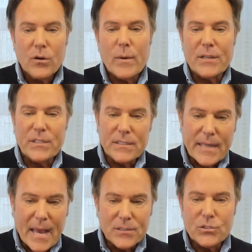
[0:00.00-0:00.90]
raising
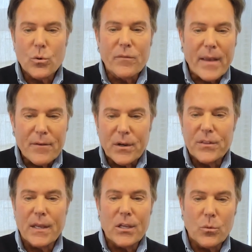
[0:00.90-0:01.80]
debt, sort of
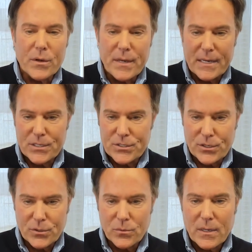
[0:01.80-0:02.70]
everything you would need to
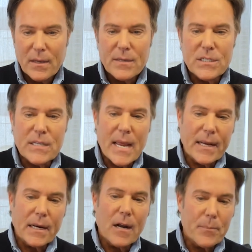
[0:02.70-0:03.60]
do to
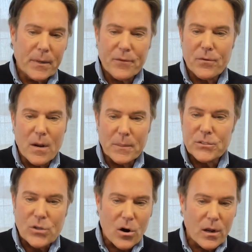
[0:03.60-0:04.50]
take a company from a
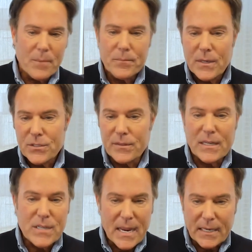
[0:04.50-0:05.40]
startup to
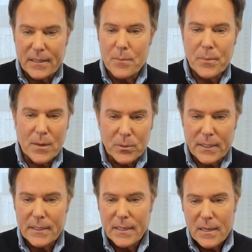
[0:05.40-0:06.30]
then taking them
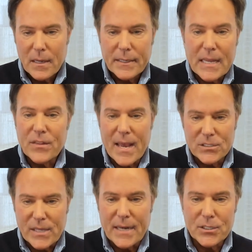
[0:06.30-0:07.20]
public. Keith
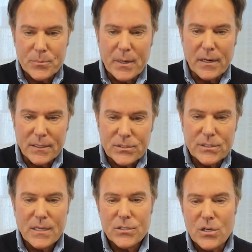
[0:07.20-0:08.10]
has that
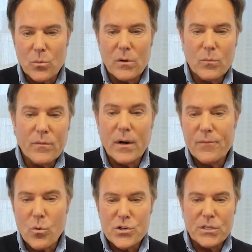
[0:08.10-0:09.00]
experience. So, we're, we're very
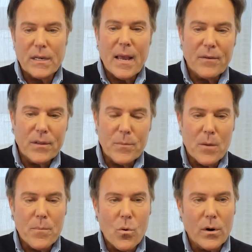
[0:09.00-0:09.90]
fortunate to have him
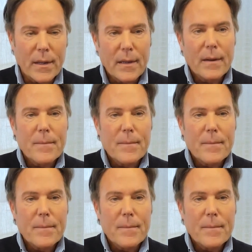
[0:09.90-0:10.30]
on board.